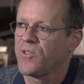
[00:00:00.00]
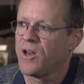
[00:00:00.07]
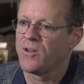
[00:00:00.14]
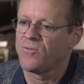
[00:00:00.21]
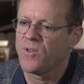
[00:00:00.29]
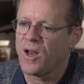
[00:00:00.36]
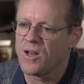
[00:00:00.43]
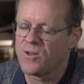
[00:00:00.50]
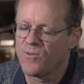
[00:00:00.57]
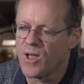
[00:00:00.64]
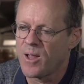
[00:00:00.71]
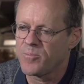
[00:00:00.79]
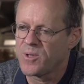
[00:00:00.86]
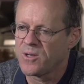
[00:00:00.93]
that I
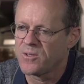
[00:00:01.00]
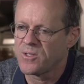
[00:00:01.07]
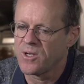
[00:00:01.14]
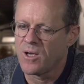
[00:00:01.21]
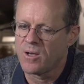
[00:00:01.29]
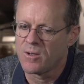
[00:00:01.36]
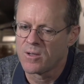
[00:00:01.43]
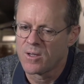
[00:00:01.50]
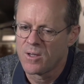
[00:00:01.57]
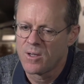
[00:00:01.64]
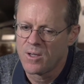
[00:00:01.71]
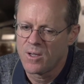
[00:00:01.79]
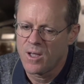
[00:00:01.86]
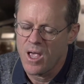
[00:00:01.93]
developed at
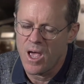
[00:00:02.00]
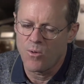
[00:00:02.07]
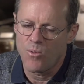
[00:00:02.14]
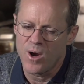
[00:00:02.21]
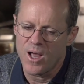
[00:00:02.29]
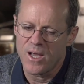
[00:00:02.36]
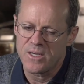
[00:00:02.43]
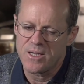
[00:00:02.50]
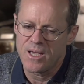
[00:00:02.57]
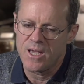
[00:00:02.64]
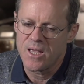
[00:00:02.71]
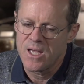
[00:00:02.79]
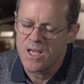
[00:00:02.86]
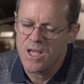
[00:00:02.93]

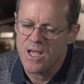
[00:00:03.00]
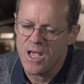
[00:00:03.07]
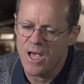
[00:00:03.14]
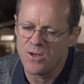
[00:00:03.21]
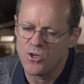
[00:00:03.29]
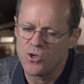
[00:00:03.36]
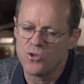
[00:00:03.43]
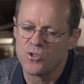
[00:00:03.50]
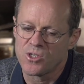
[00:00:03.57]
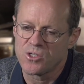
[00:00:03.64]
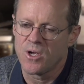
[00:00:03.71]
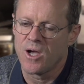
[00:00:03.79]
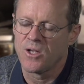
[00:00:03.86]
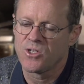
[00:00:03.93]
1ID and
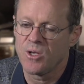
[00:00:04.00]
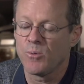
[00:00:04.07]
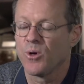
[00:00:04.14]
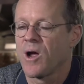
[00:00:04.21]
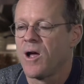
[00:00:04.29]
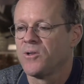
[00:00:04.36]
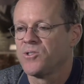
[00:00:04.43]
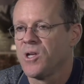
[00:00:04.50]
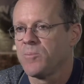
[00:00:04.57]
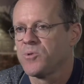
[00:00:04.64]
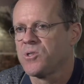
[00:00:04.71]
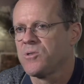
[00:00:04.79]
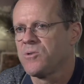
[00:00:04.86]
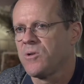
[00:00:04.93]
use similar
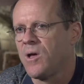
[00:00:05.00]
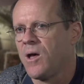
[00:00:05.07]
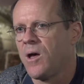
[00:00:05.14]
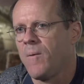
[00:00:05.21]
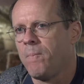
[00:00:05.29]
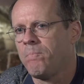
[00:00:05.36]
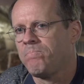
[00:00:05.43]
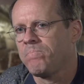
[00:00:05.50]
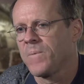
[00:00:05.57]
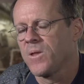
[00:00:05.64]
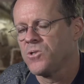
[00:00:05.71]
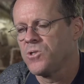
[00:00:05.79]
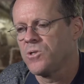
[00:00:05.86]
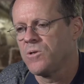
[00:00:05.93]
concepts
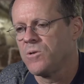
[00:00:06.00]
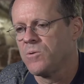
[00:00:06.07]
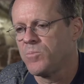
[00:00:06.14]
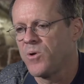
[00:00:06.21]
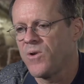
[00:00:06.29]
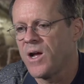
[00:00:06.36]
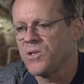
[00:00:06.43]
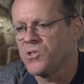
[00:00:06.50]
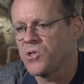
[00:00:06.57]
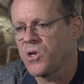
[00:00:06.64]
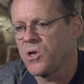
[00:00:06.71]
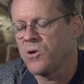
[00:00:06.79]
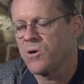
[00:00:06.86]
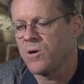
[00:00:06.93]
to provide
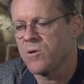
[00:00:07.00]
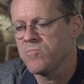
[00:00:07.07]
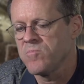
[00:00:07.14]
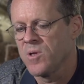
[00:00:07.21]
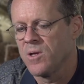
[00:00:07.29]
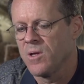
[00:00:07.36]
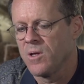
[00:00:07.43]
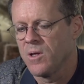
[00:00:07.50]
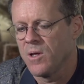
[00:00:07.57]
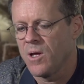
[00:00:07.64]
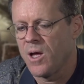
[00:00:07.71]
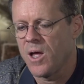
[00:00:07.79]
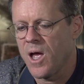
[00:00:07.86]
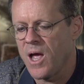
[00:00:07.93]
secure
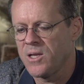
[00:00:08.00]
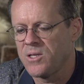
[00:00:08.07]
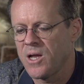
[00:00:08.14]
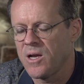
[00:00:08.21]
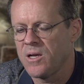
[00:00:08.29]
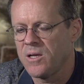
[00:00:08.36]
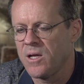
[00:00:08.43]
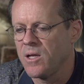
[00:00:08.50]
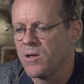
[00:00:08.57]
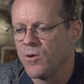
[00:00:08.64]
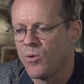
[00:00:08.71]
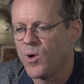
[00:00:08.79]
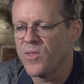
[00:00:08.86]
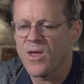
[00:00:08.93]
identity
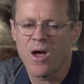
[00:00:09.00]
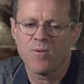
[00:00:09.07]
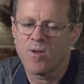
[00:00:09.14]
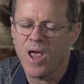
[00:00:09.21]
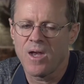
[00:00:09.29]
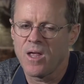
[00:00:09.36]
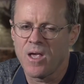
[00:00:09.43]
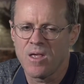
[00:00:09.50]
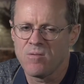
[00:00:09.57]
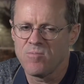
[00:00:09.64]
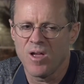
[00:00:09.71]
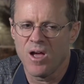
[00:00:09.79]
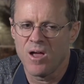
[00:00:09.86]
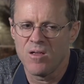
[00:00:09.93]
without any
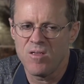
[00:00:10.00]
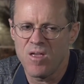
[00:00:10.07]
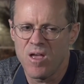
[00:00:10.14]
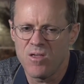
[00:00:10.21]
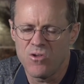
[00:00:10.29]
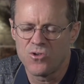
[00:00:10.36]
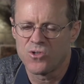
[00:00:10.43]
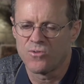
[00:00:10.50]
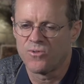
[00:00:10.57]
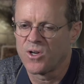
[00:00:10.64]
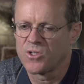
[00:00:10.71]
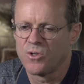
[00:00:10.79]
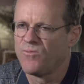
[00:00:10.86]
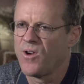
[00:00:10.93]
user
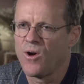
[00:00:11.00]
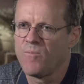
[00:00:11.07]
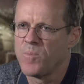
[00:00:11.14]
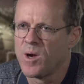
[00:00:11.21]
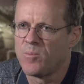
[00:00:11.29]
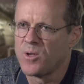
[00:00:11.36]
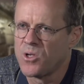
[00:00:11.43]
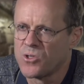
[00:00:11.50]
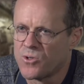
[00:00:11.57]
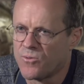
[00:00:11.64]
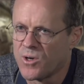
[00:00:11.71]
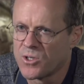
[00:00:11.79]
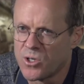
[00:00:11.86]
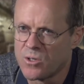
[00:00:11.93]
friction, very minimal user
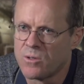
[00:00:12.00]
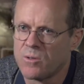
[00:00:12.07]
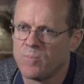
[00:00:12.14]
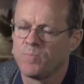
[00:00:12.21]
friction.